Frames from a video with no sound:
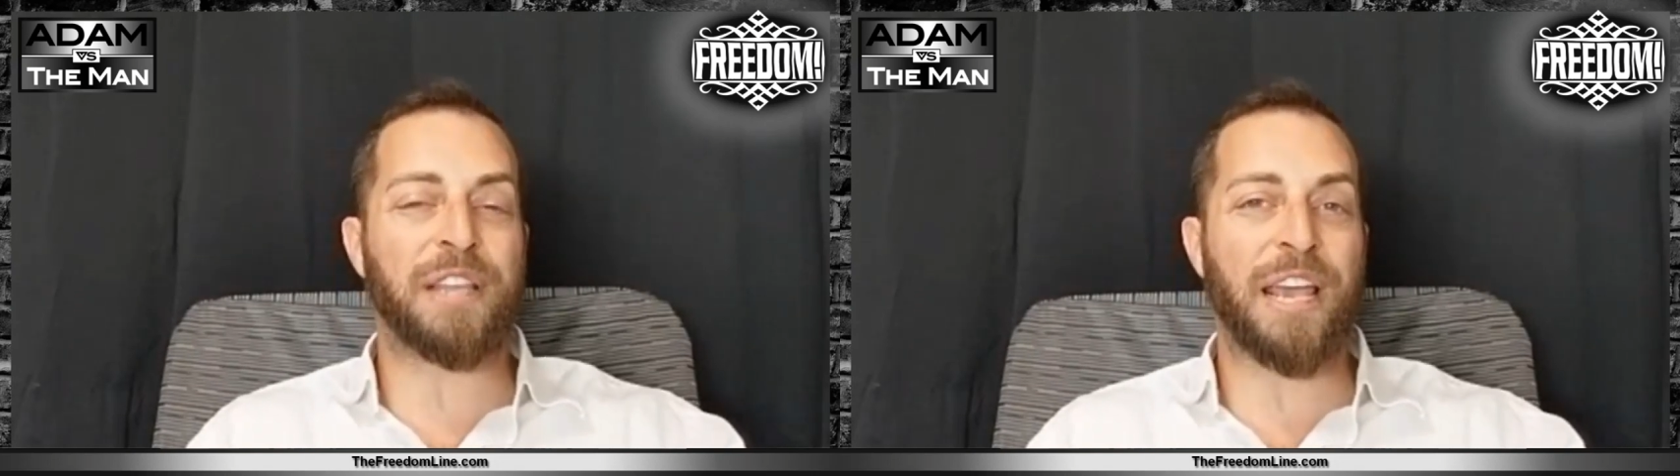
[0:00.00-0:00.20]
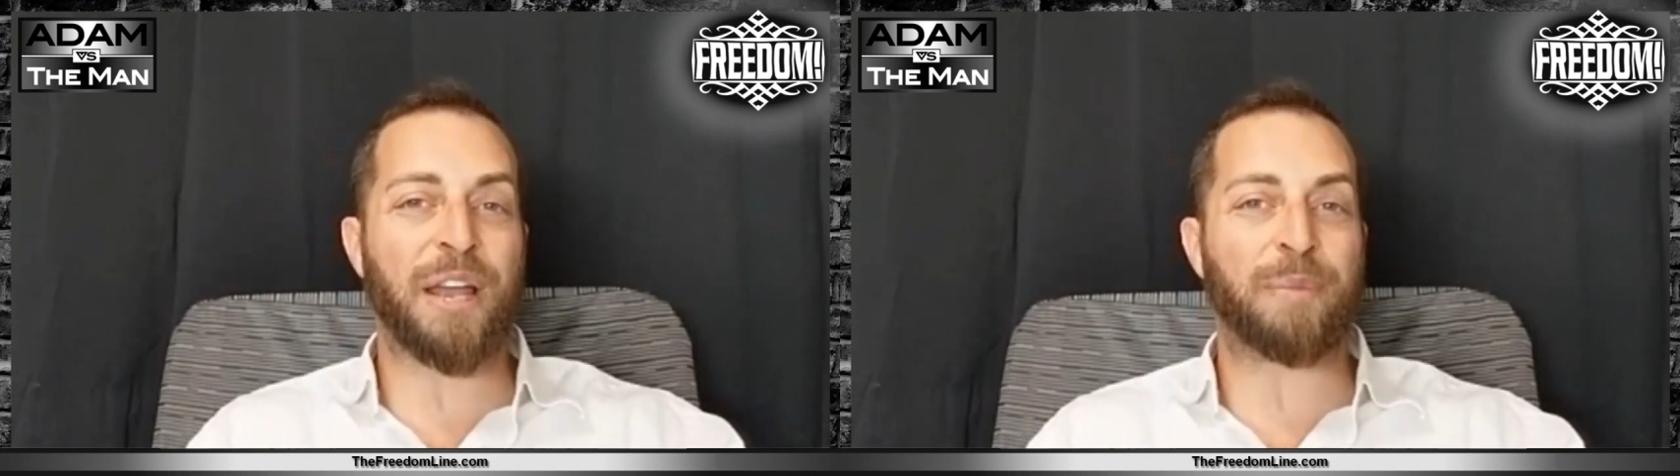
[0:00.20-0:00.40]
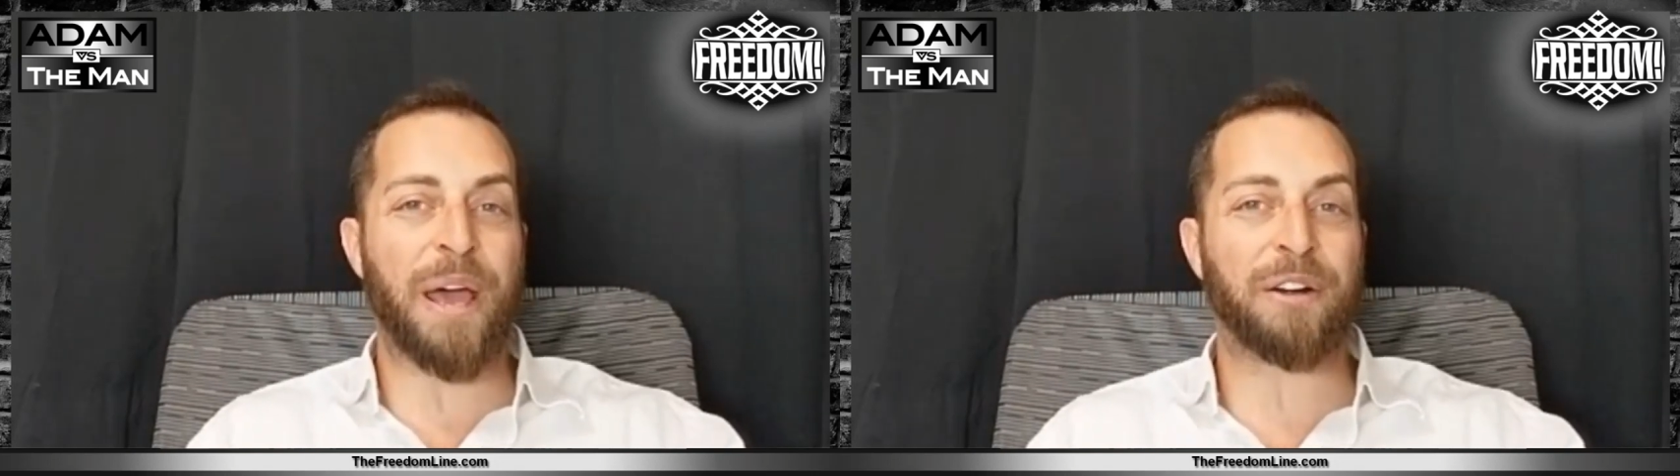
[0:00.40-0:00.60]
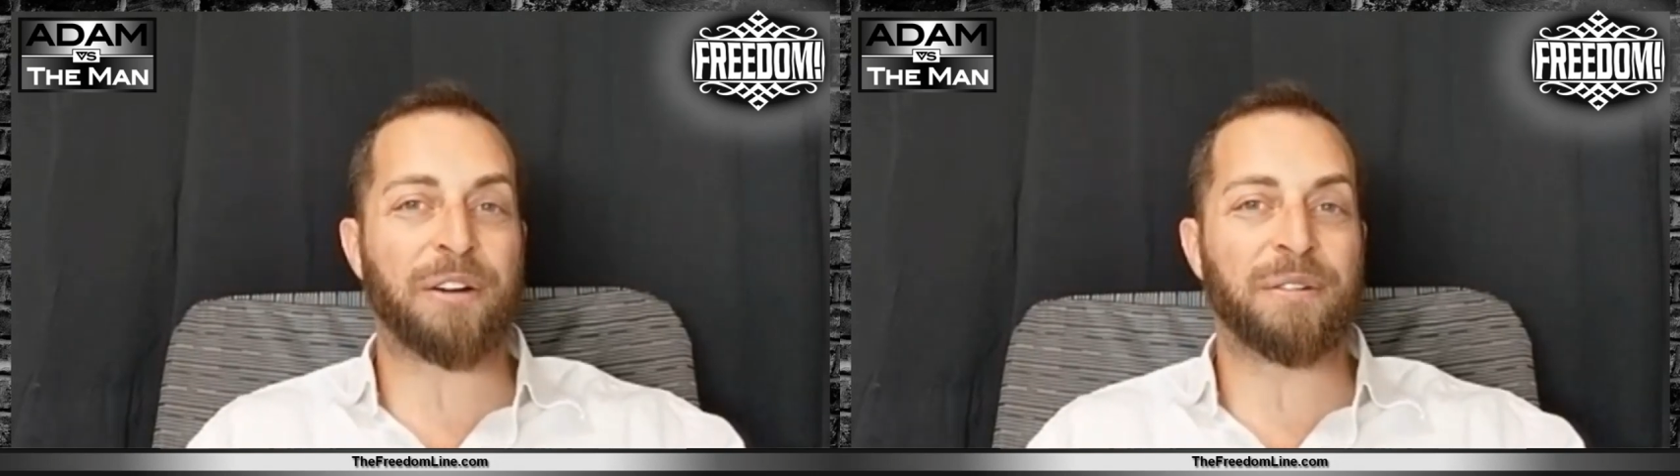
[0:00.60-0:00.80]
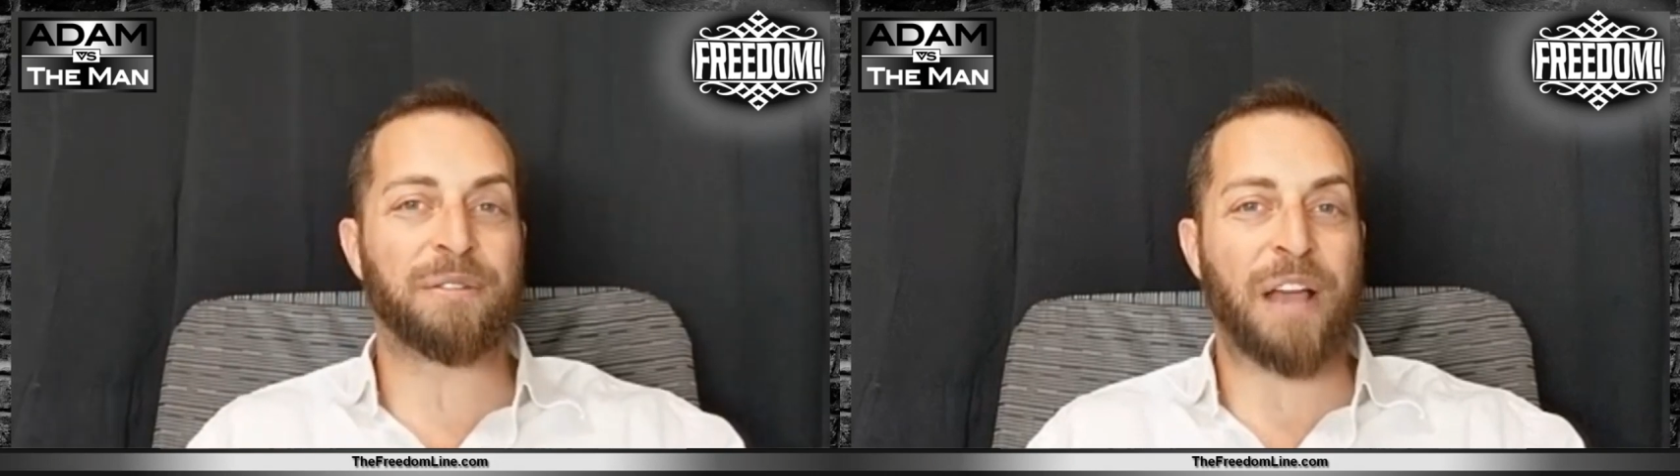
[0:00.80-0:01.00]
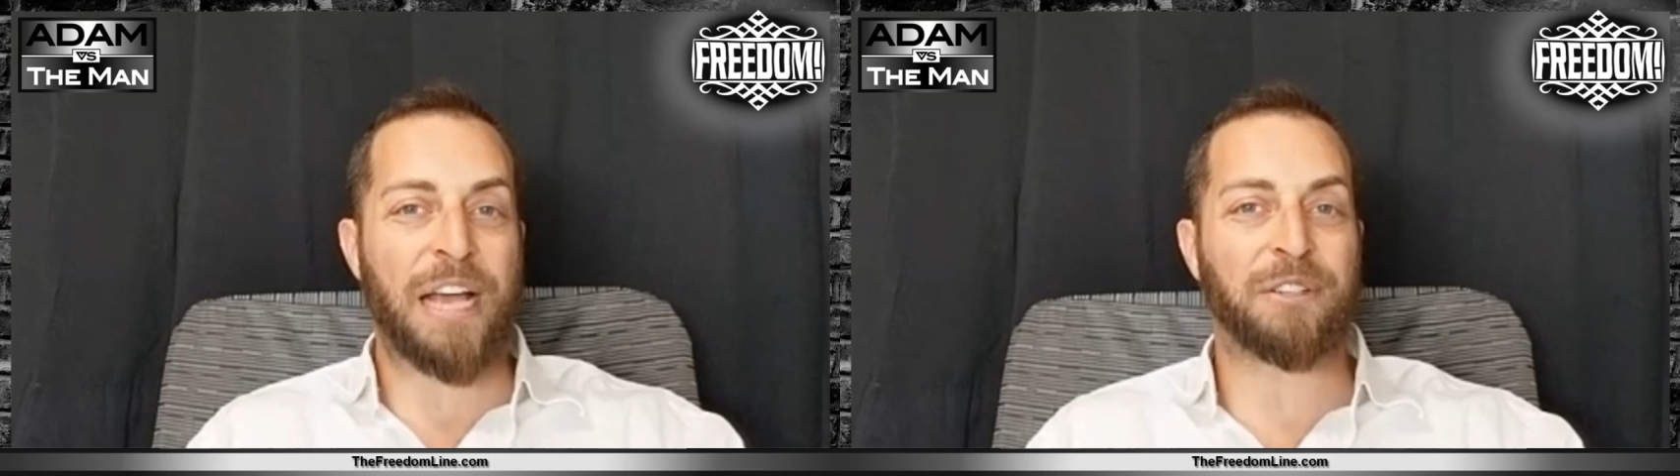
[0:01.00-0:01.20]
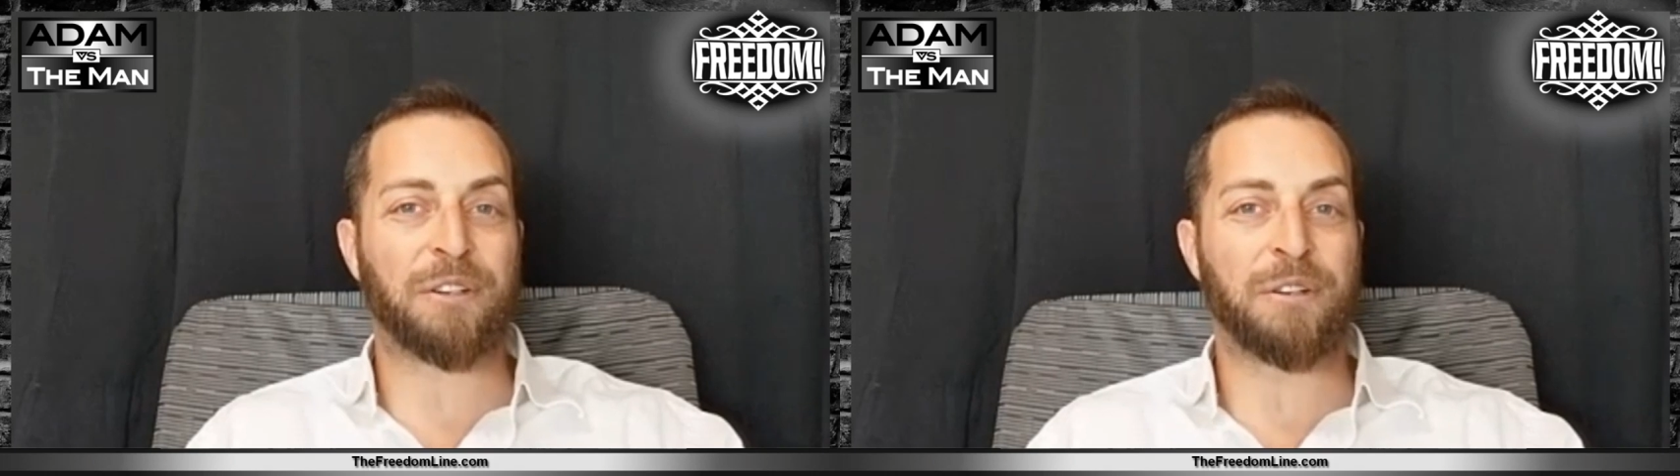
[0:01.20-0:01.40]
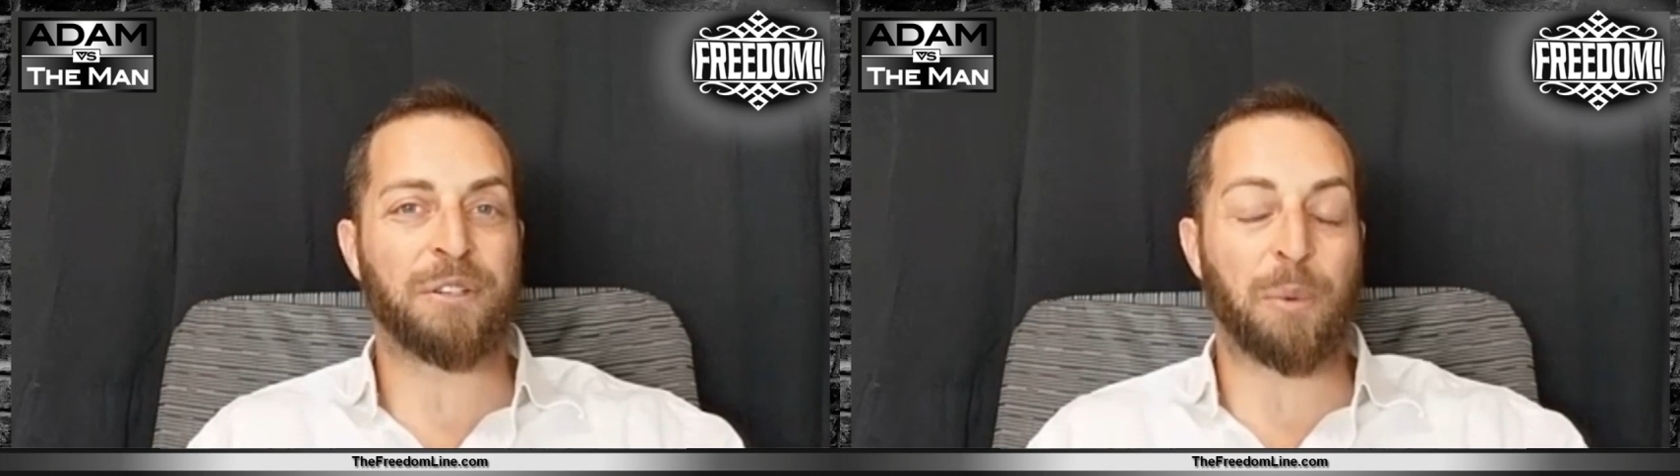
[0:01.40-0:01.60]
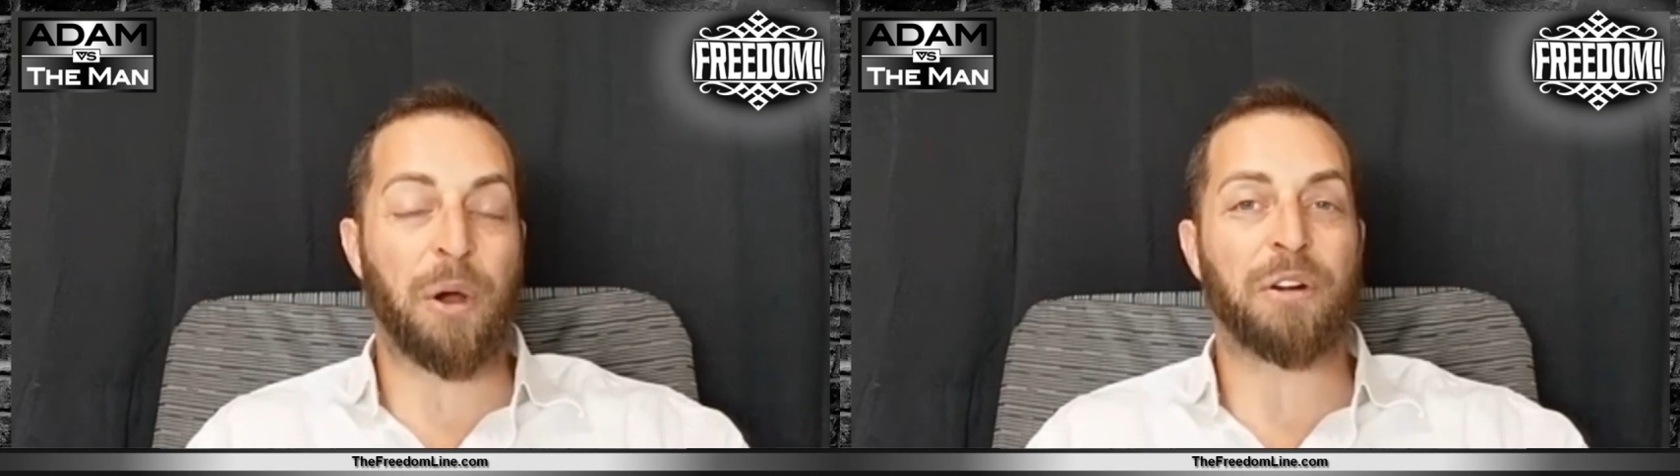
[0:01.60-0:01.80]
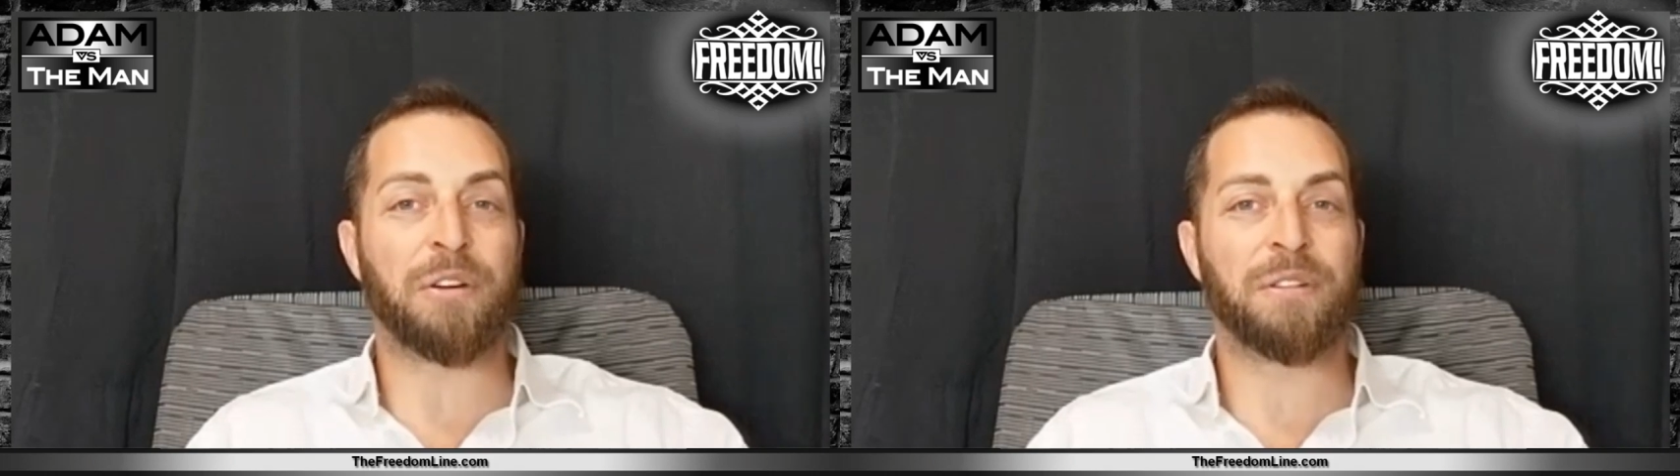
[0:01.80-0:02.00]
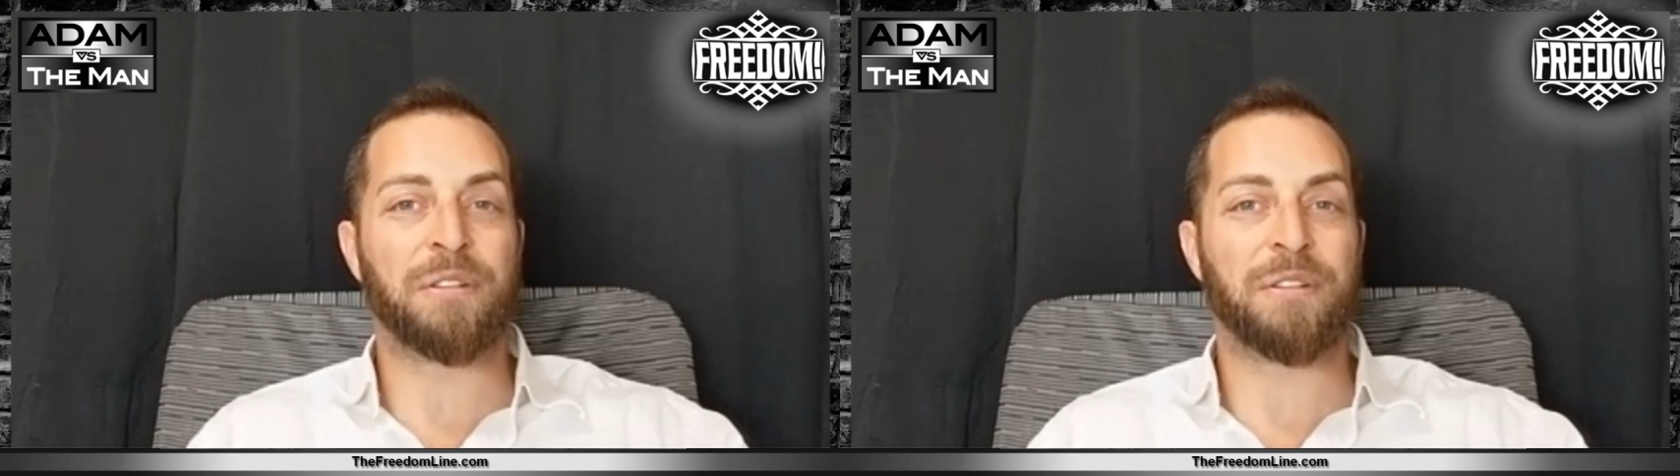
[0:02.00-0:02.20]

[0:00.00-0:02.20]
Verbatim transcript: they get better, faster, smarter,